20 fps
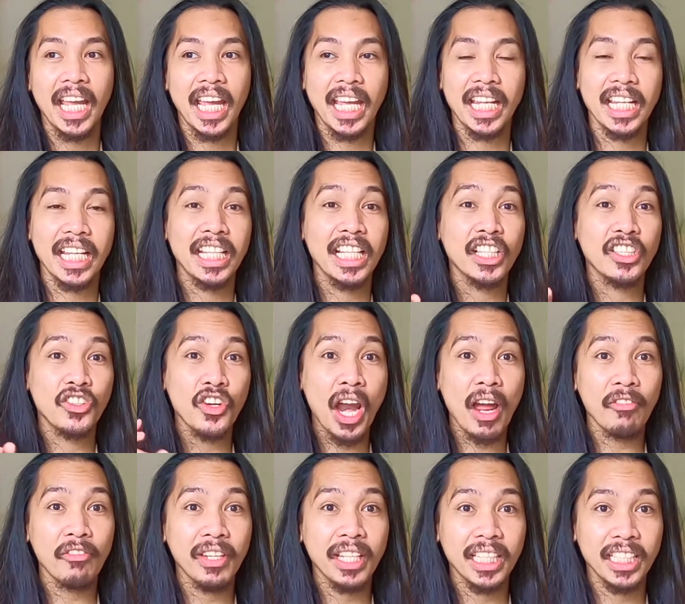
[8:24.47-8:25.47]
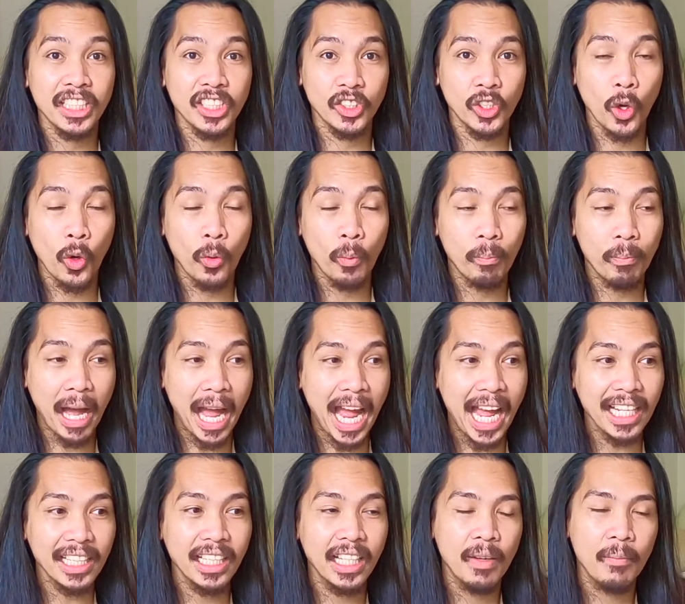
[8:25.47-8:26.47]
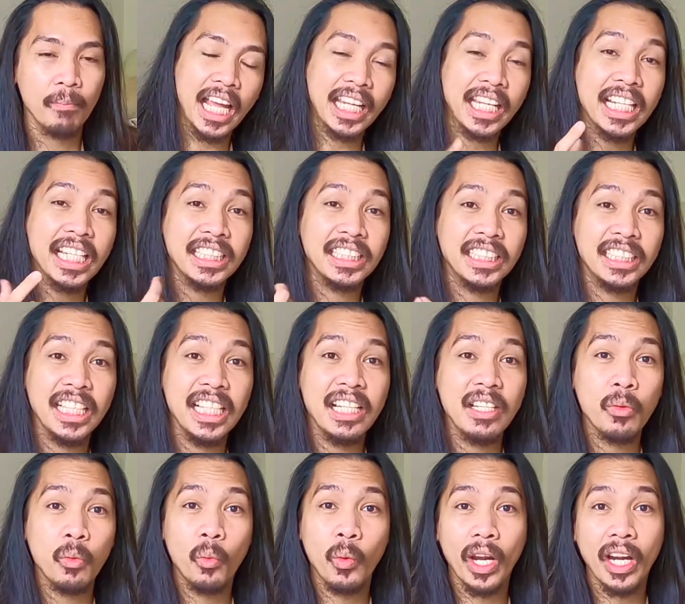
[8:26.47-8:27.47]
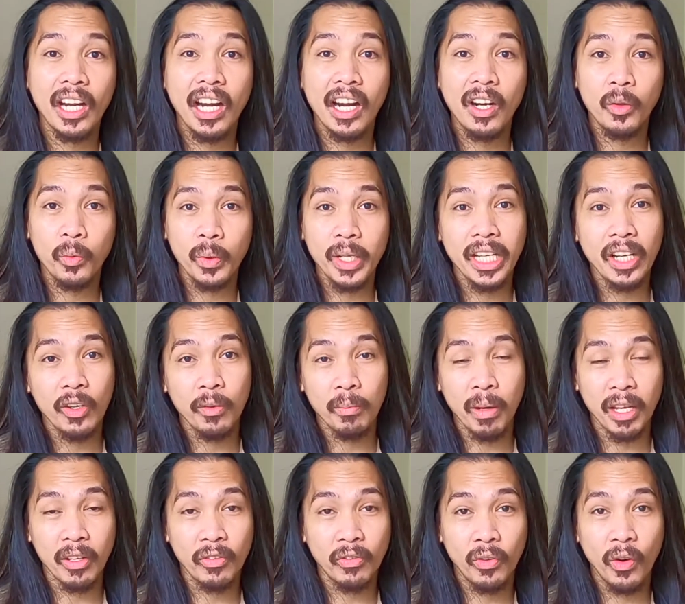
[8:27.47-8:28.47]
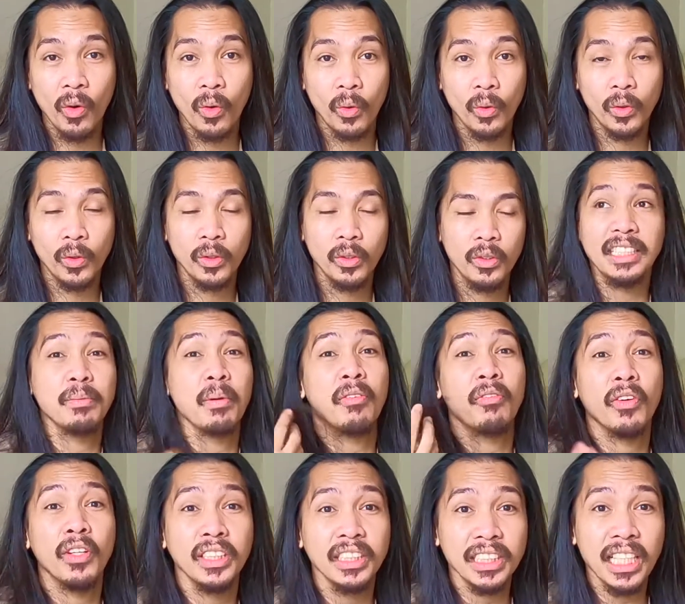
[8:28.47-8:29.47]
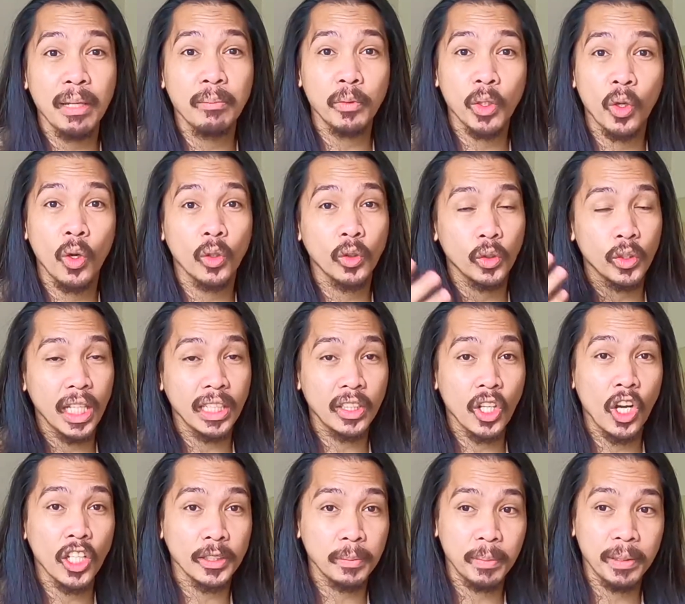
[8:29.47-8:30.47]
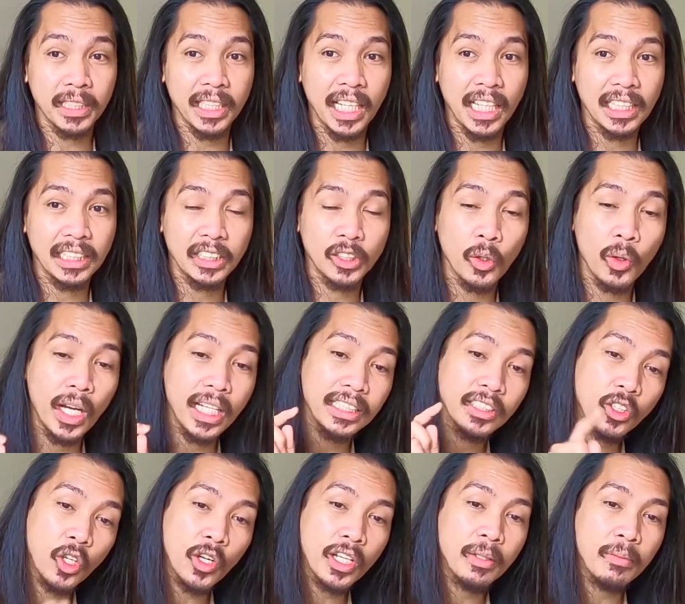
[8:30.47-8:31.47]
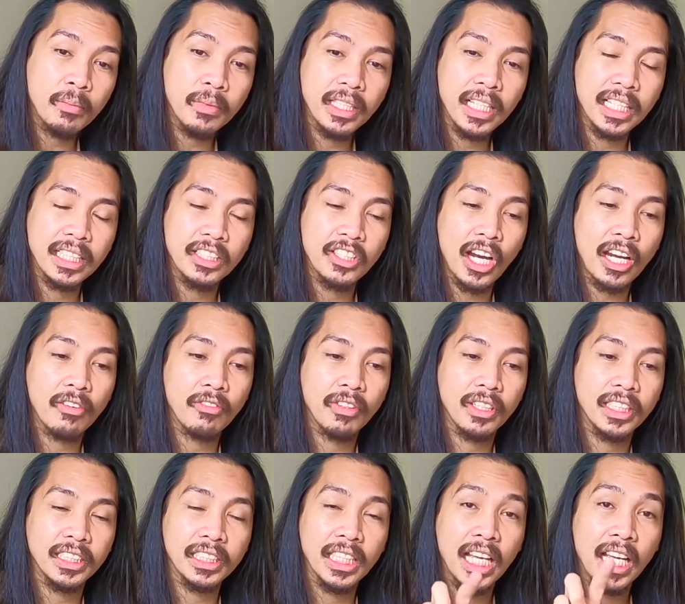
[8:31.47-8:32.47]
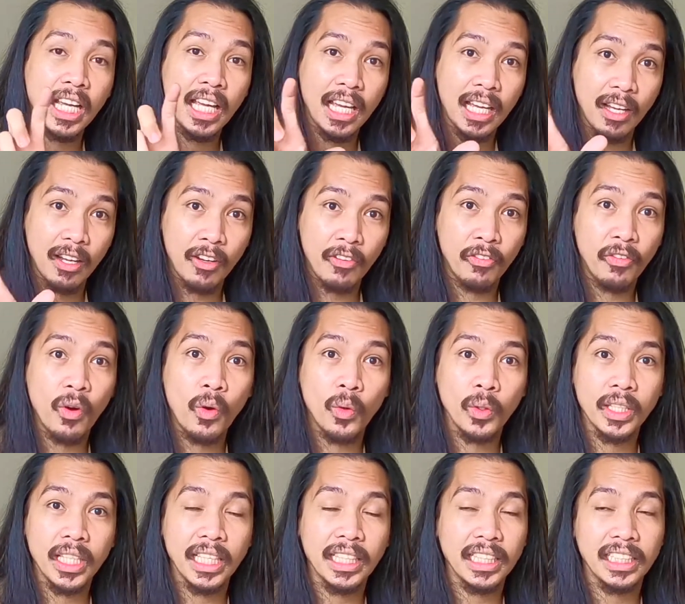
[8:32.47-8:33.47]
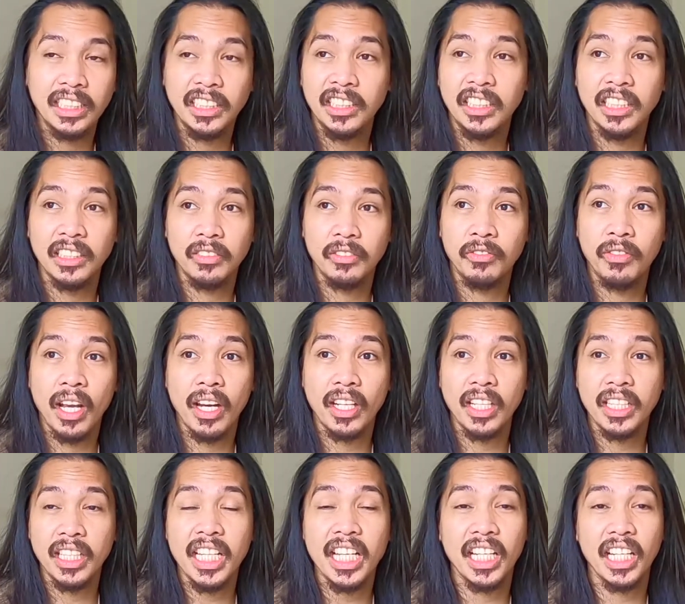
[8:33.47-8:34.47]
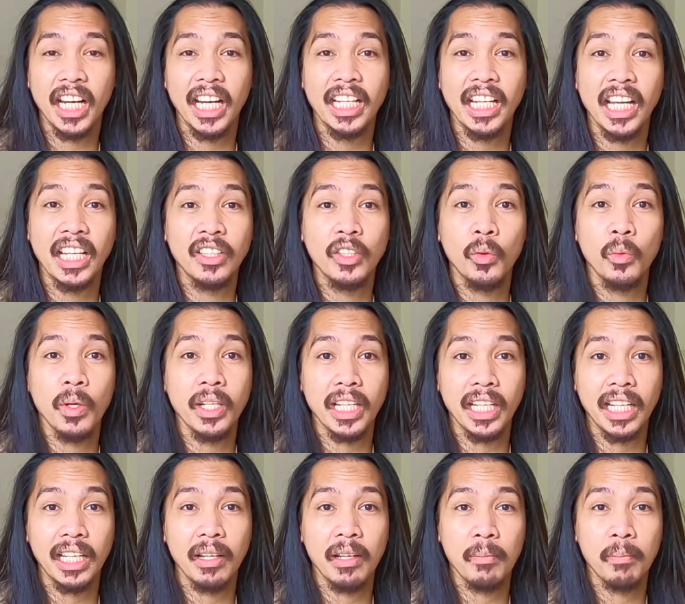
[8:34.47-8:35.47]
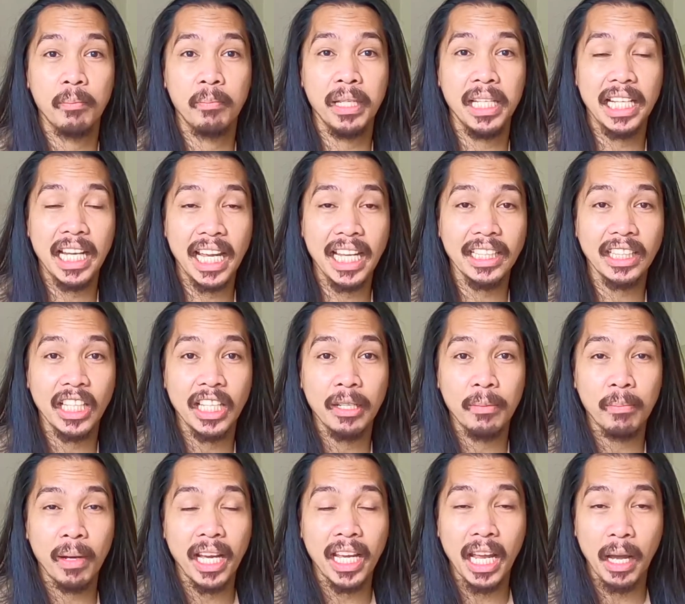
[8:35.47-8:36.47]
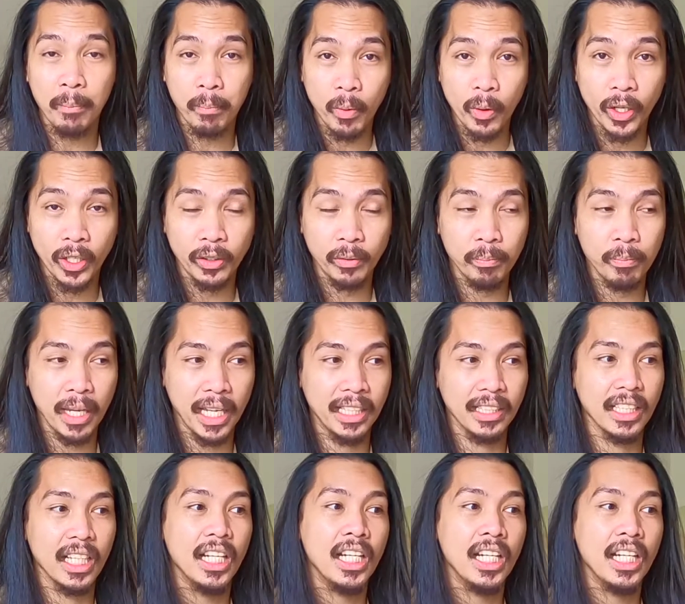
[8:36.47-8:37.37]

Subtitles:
And then the traffic is so bad. I cannot see where are we on my phone. It's my first time to go to that hospital. So I saw in the driver's phone that it's just very near. And I don't want to be late in my appointment.